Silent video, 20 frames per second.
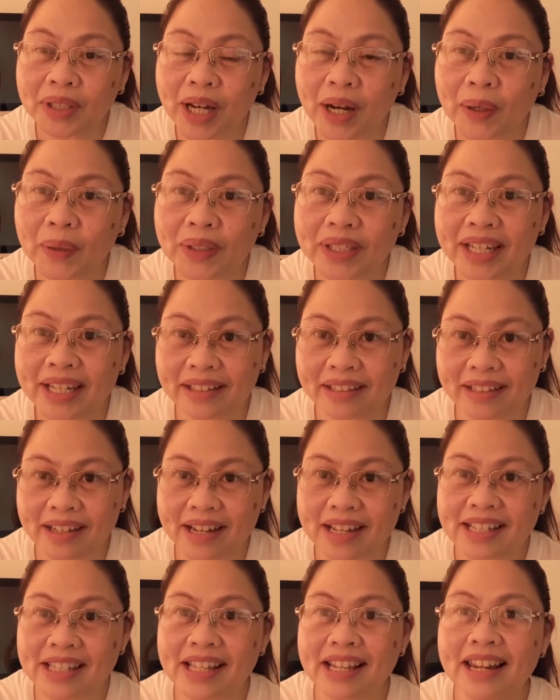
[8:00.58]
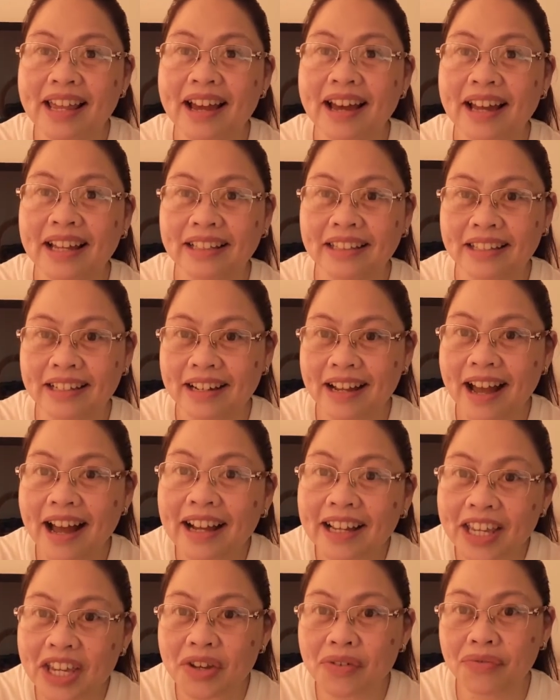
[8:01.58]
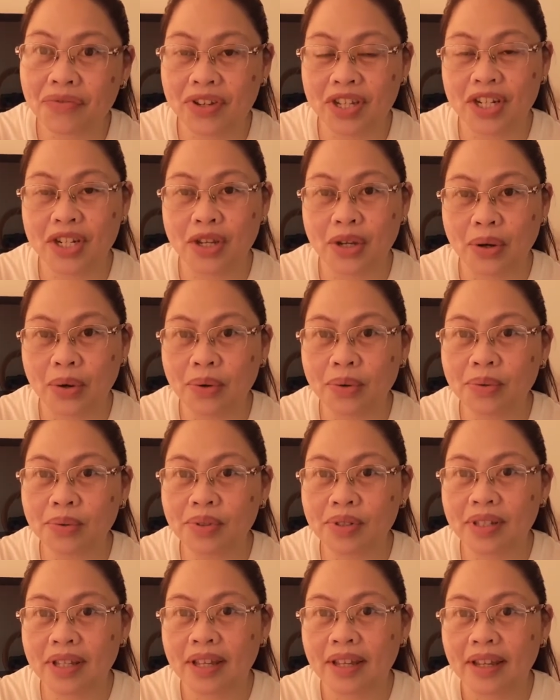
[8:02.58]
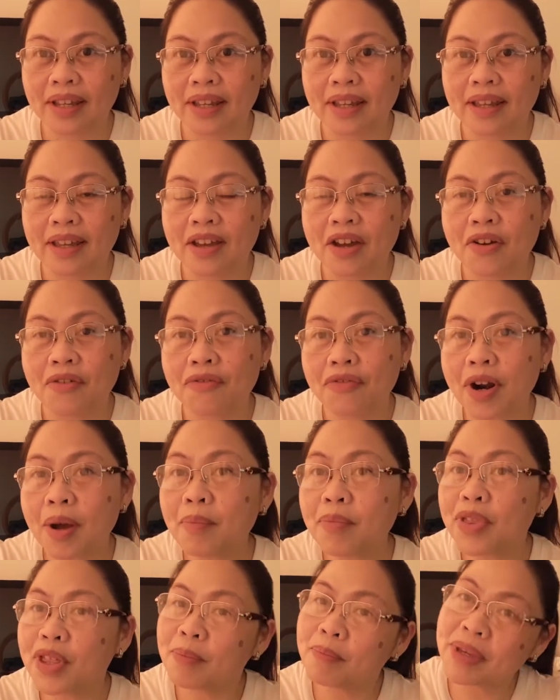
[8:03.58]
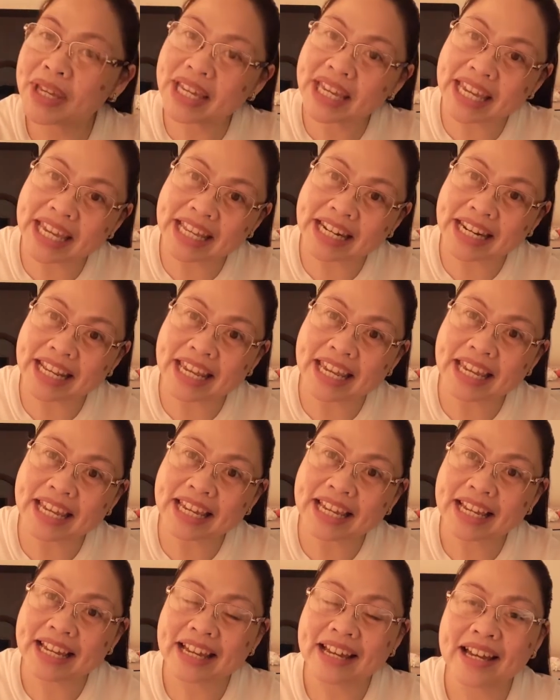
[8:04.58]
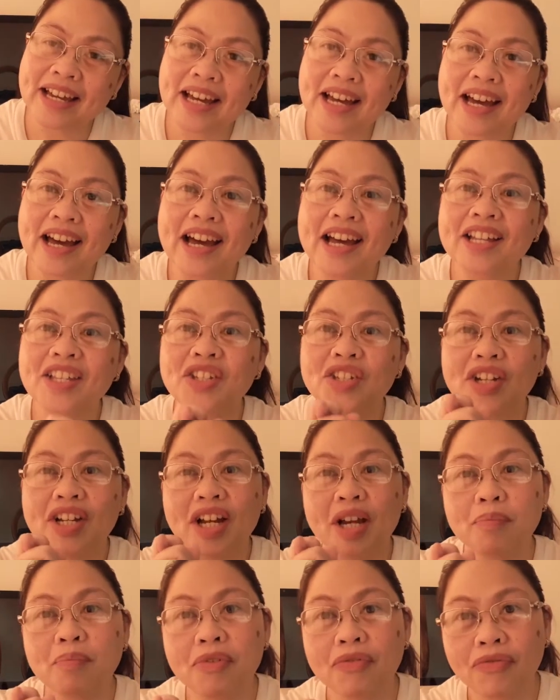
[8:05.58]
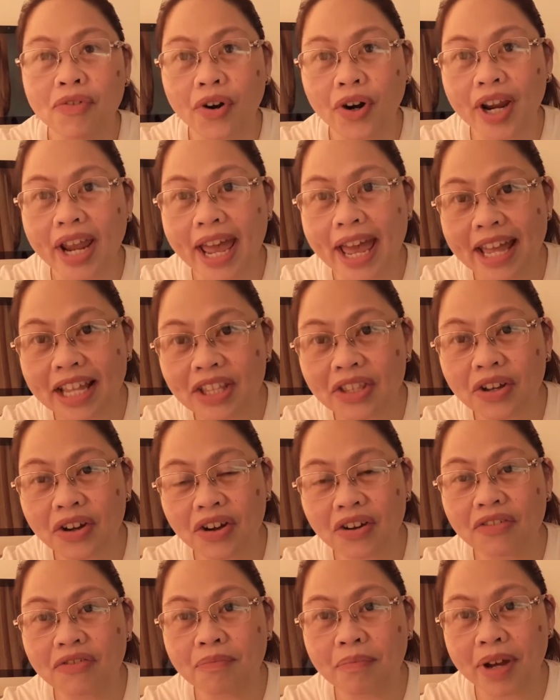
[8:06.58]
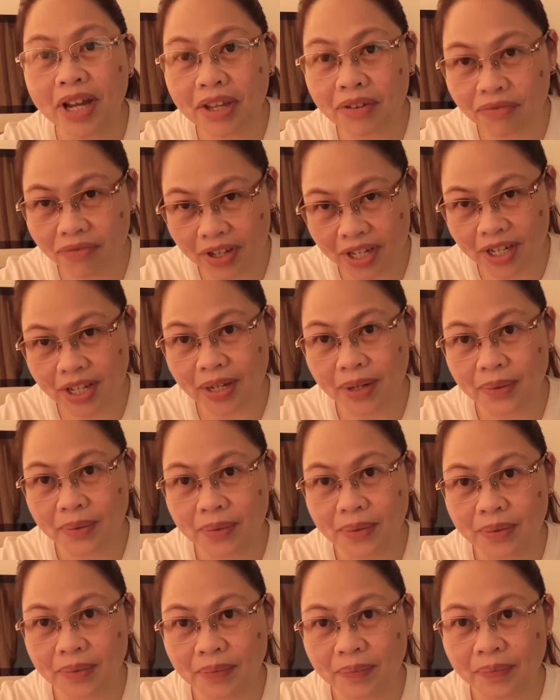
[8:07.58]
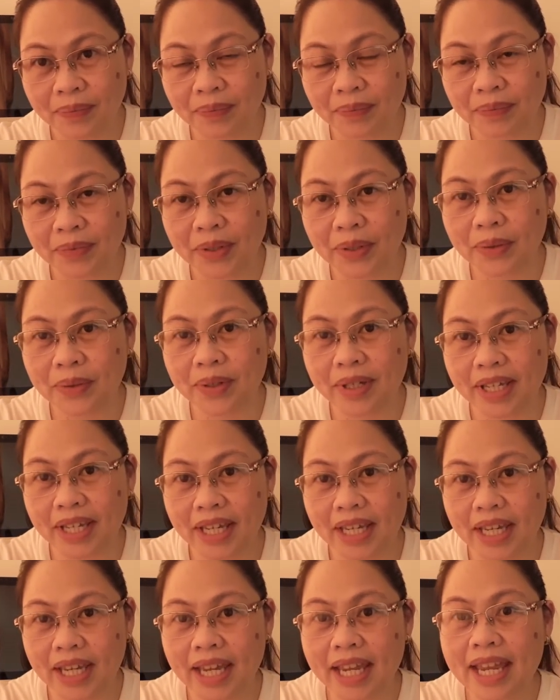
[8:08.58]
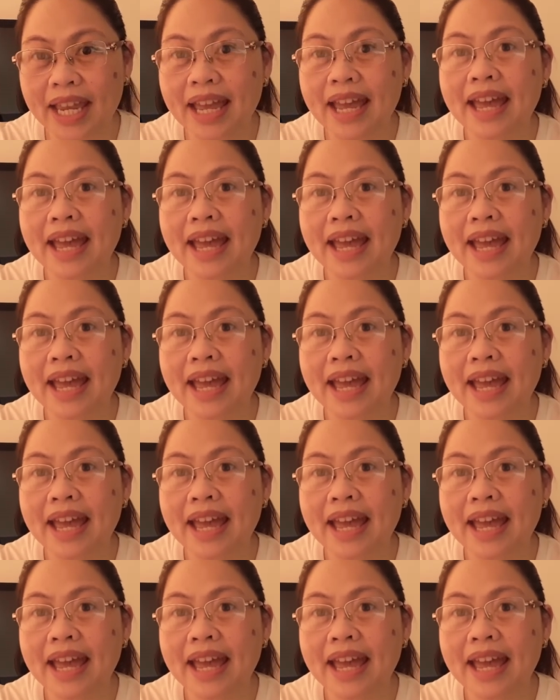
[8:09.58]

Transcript: out kita sa lahat ng aking videos from the beginning at saka before end of my video. Okay?